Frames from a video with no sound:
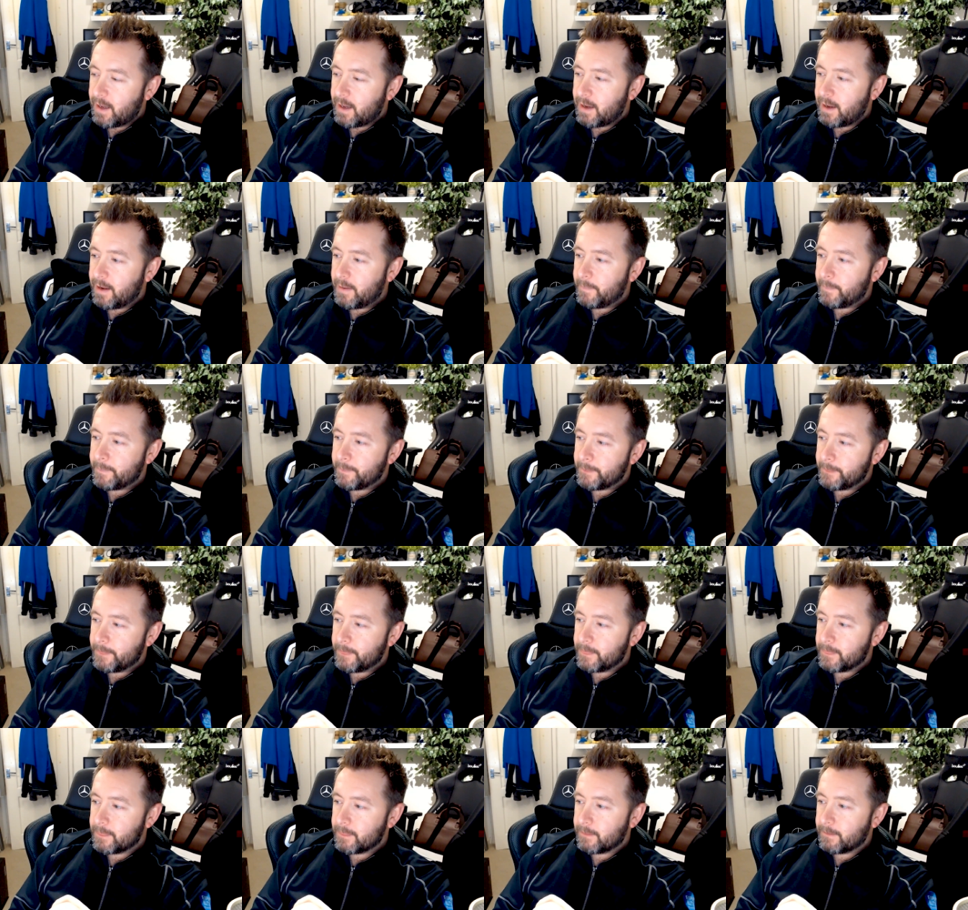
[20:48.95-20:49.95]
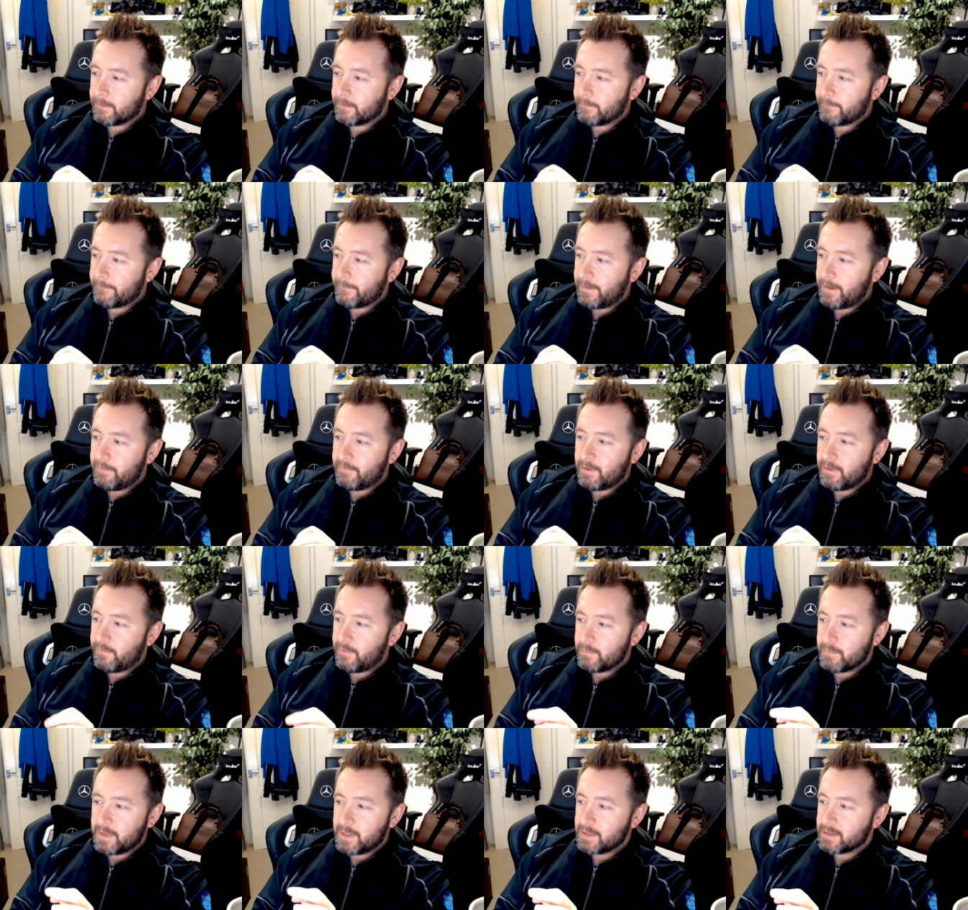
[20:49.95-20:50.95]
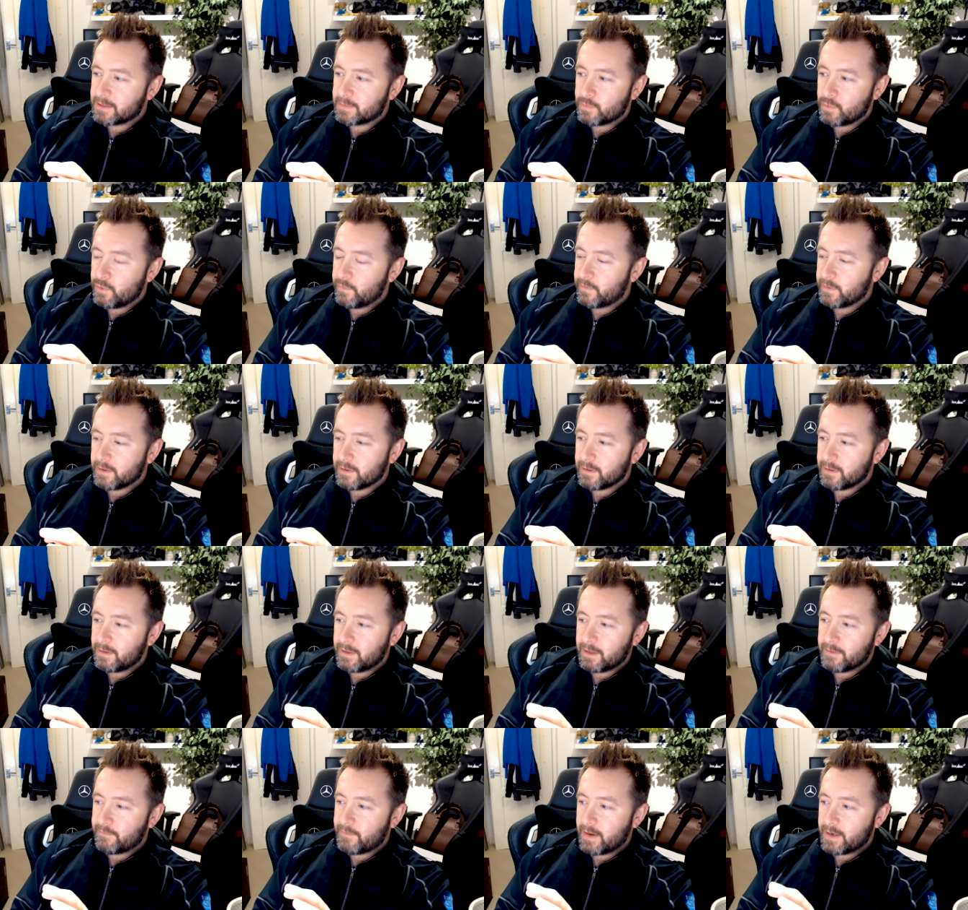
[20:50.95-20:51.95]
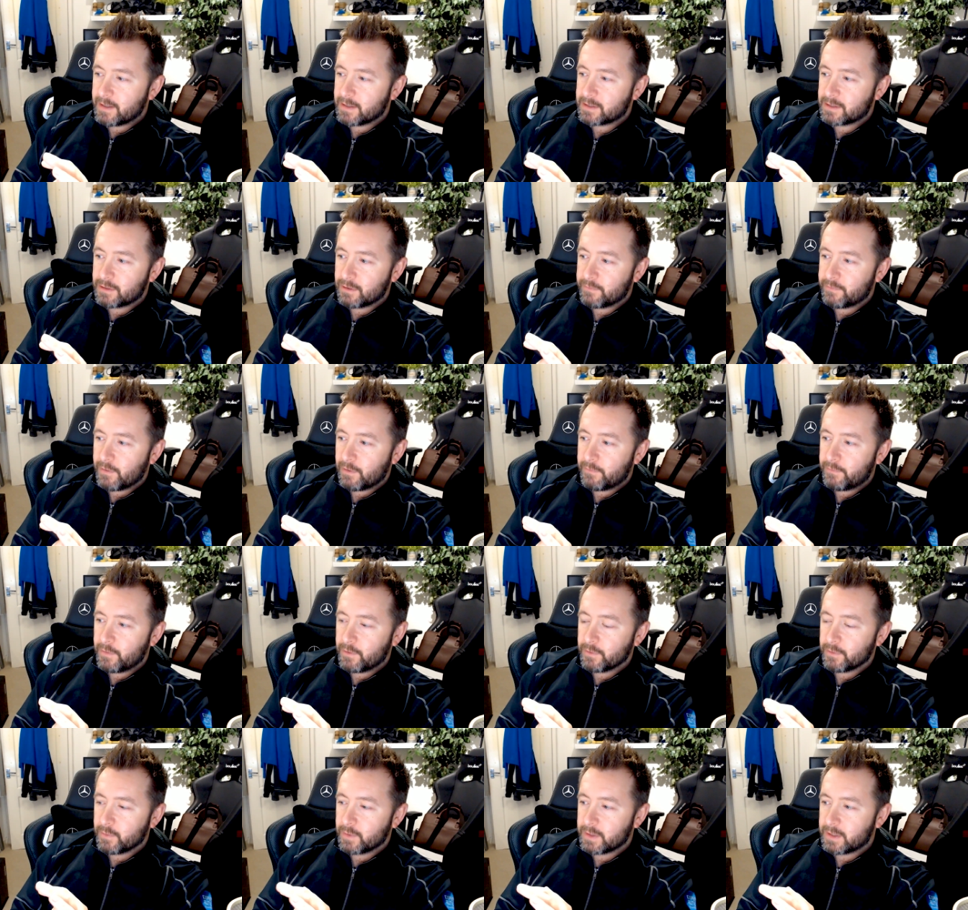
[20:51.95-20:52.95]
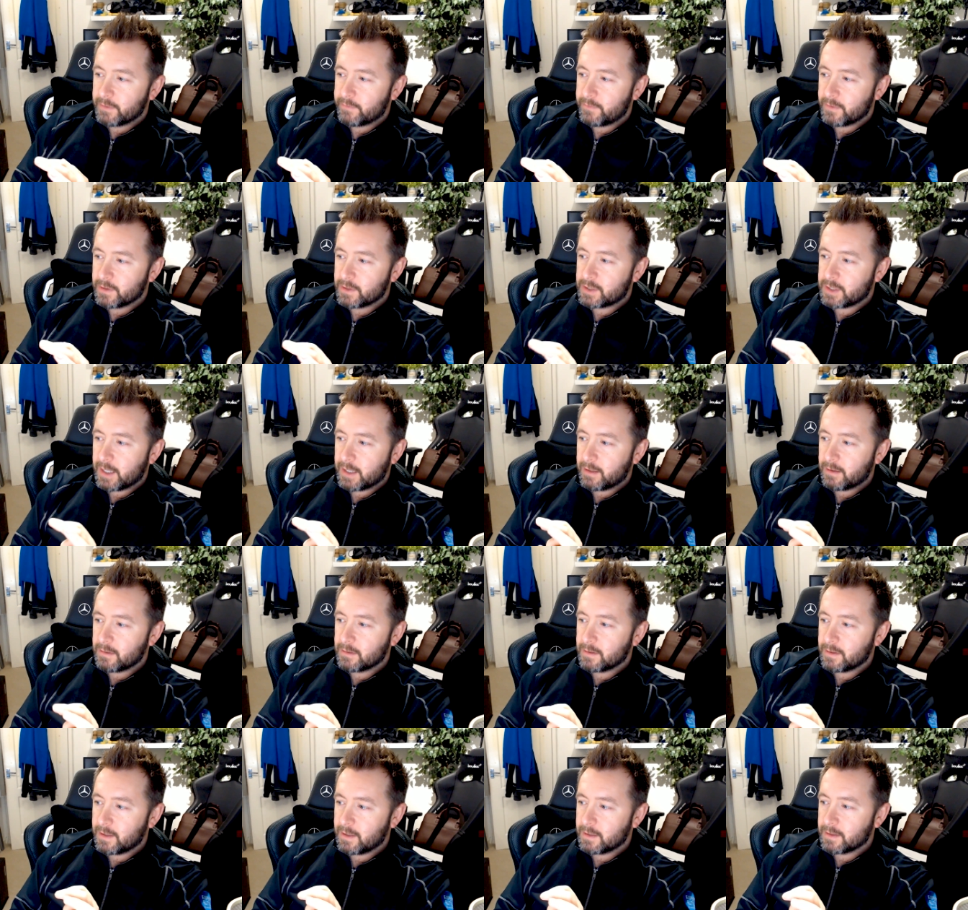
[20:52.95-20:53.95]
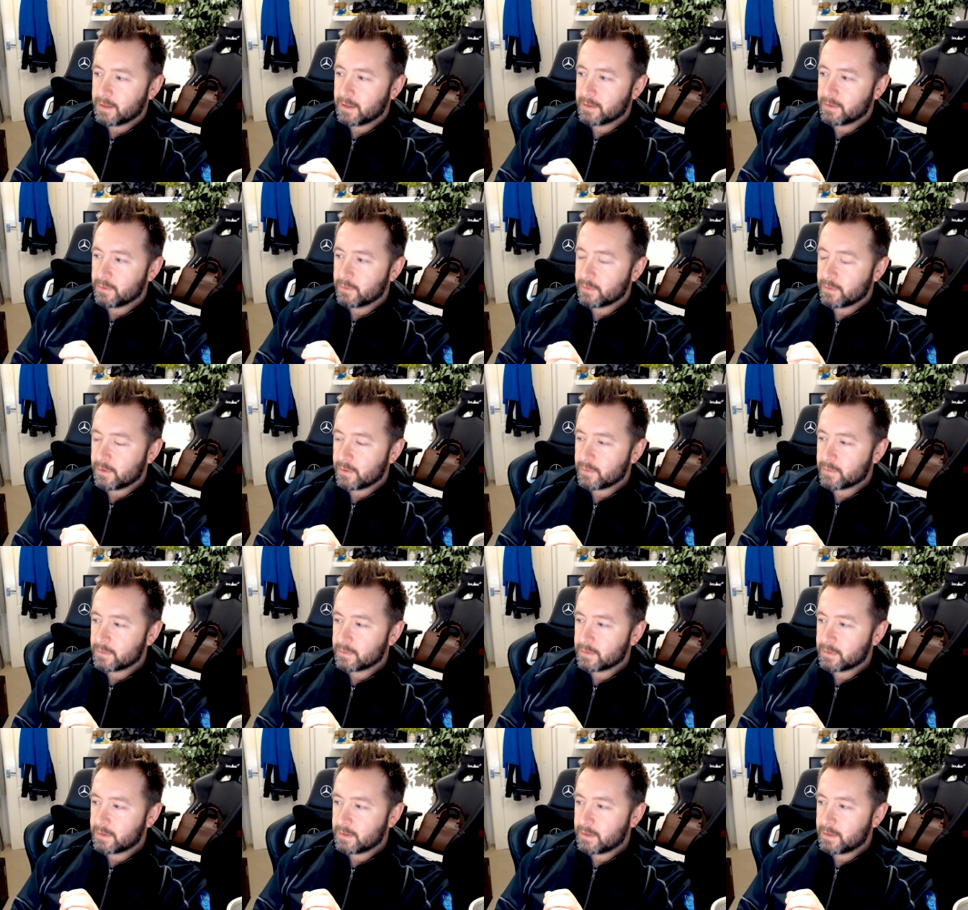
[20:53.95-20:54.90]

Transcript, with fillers: Even if it means moving the Inventor stuff off onto a different channel, I don't know.